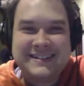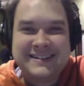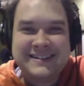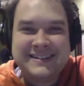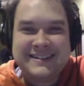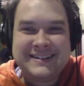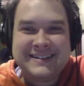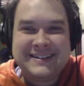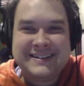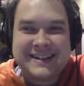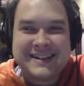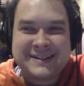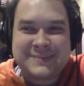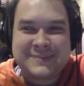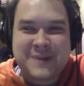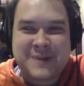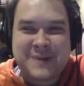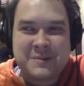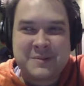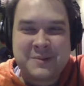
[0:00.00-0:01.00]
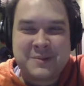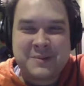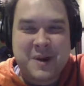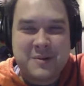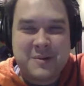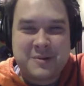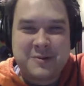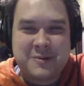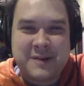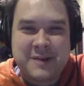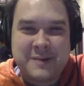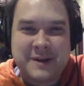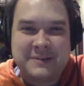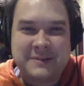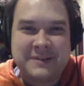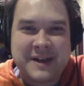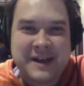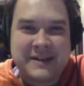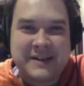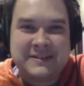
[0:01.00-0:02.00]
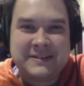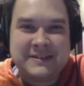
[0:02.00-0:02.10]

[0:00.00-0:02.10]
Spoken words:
yeah, that's probably you're probably right about that.